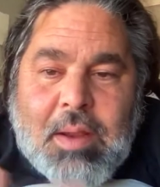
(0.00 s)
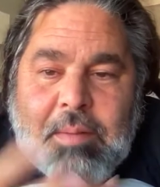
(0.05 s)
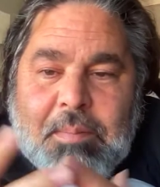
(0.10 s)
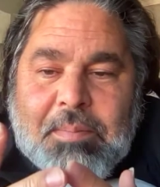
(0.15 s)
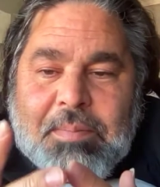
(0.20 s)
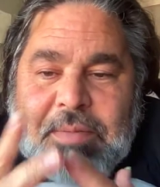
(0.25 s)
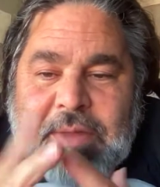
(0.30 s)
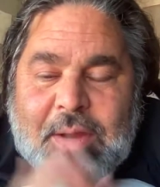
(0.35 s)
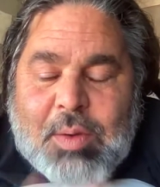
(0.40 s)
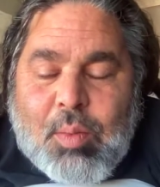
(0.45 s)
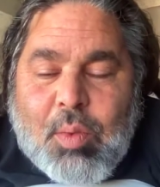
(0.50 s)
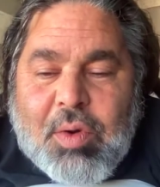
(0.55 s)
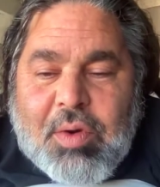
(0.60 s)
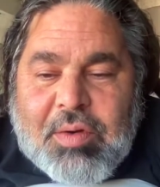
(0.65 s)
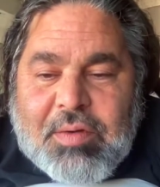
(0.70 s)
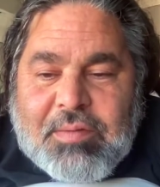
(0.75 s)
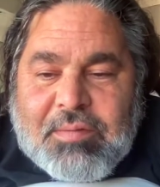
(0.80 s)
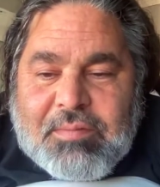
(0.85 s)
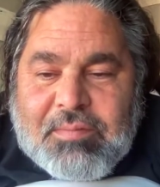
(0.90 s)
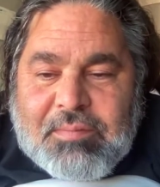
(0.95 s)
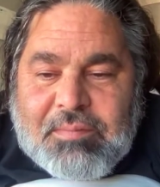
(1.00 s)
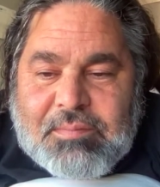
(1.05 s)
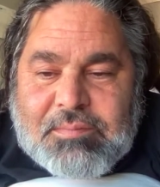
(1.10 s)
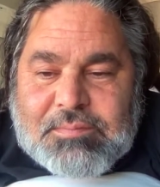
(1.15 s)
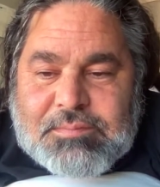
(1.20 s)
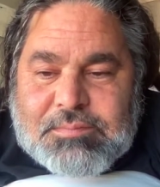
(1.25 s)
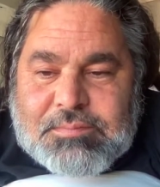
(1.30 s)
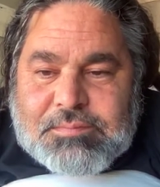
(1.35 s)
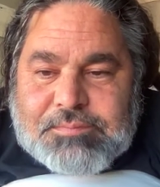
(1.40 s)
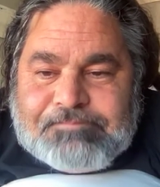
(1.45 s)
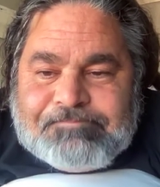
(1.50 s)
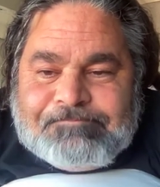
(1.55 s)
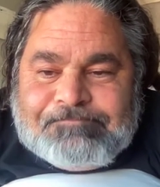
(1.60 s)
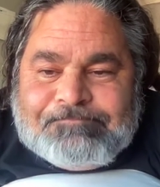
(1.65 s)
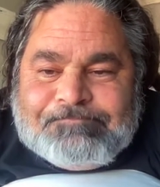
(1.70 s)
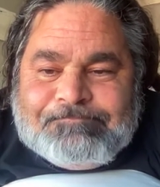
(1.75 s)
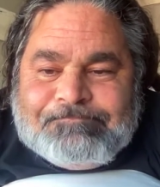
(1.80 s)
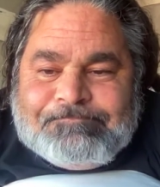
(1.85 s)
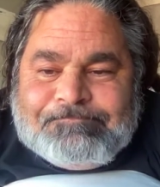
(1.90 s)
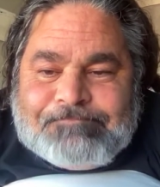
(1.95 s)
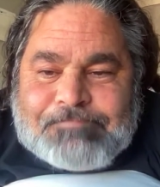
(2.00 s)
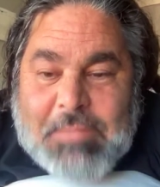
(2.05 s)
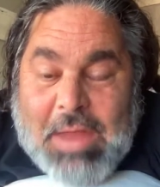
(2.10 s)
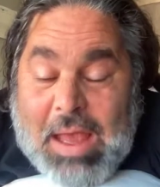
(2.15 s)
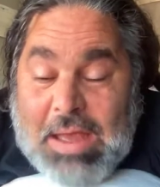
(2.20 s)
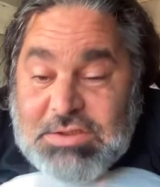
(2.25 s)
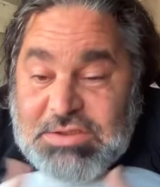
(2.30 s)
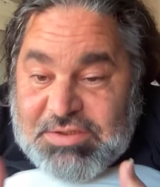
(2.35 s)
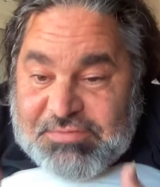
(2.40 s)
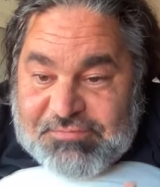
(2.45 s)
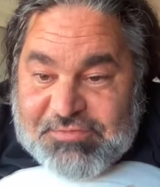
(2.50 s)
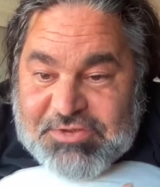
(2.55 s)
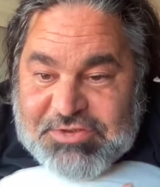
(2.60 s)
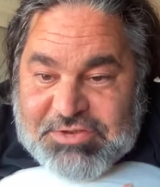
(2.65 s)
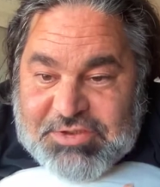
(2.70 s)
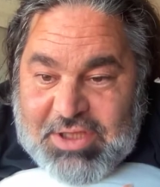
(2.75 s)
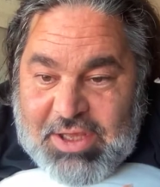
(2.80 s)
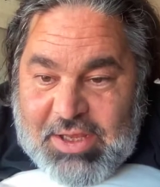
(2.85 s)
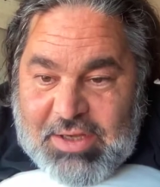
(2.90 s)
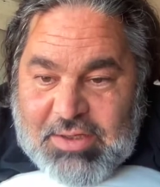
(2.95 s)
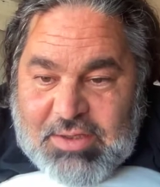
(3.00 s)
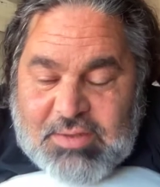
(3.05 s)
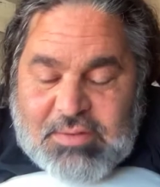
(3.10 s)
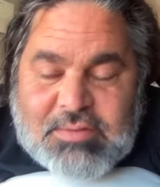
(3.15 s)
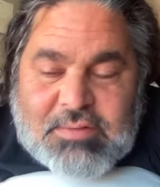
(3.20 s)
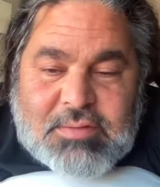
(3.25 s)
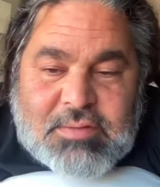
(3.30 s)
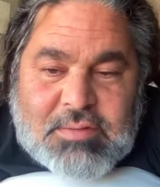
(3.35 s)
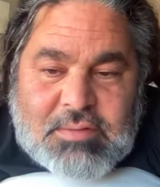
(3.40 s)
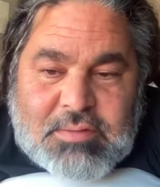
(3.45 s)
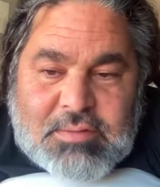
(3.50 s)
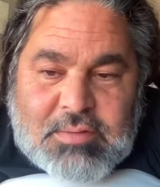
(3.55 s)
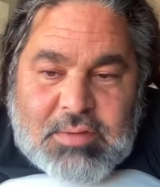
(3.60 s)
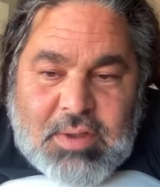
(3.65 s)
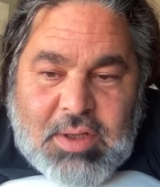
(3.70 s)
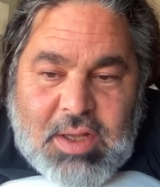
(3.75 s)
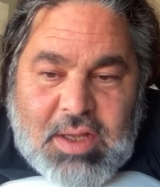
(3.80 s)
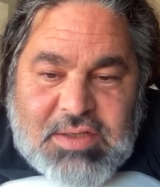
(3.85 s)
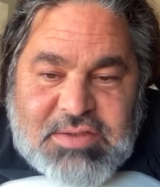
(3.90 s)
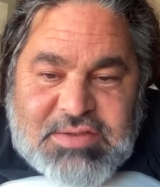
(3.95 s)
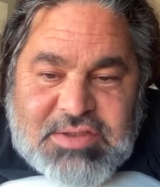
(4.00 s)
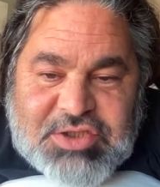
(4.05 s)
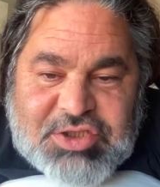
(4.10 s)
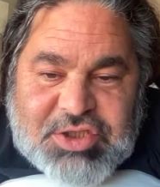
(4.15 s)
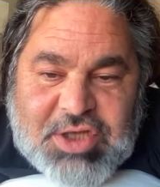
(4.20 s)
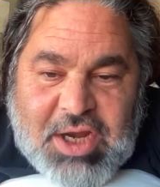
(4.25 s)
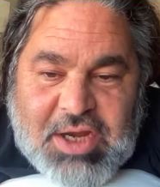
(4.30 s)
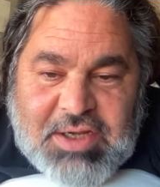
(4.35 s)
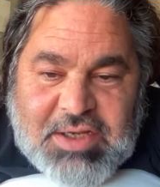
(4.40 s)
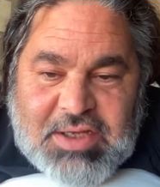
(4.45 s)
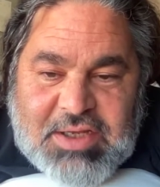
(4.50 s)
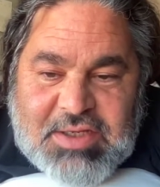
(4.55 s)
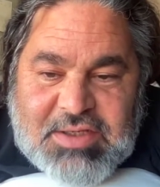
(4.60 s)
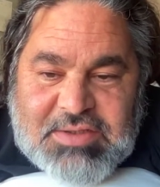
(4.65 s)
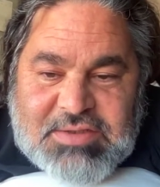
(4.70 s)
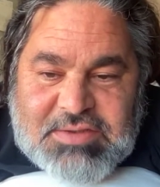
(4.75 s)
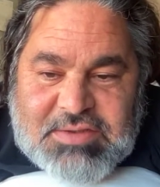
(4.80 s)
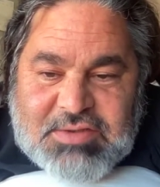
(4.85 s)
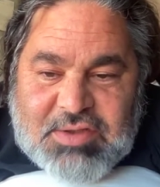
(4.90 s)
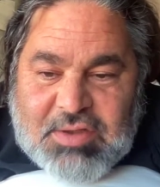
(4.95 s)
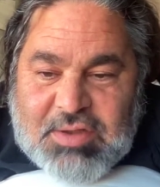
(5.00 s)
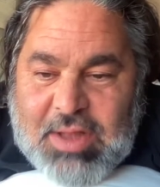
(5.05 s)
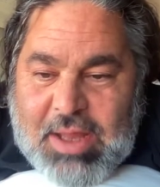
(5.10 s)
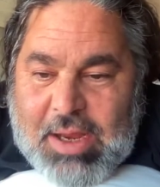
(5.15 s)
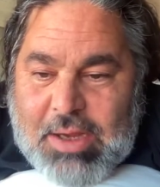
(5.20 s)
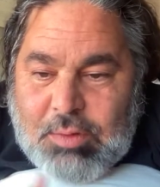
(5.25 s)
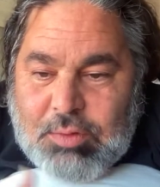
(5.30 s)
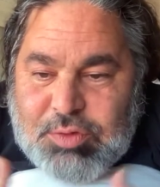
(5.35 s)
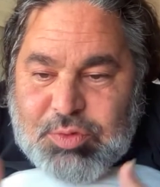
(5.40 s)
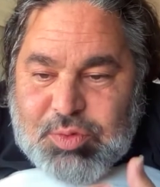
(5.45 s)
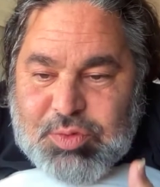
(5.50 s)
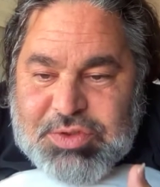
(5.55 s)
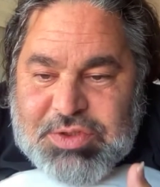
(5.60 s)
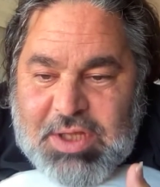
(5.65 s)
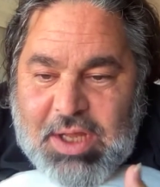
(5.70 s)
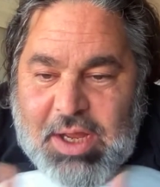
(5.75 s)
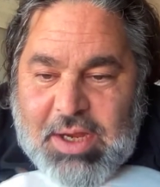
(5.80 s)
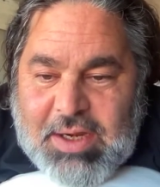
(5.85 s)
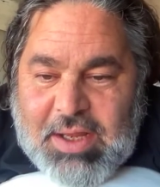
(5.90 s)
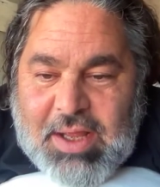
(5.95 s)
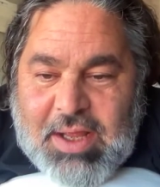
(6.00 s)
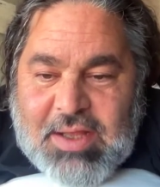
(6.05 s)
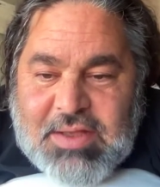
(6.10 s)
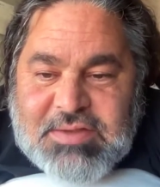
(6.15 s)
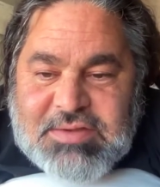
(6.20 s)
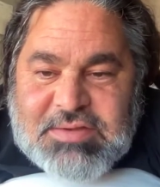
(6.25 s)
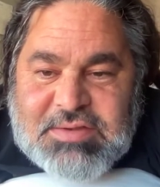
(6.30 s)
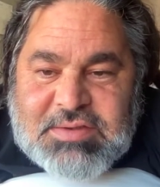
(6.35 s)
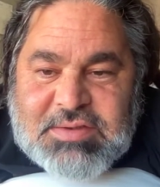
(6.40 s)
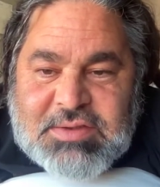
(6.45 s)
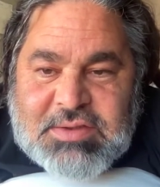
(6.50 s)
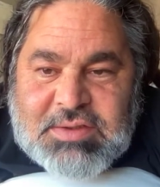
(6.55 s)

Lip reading: they weren't as sophisticated as the Chinese. Their language was not as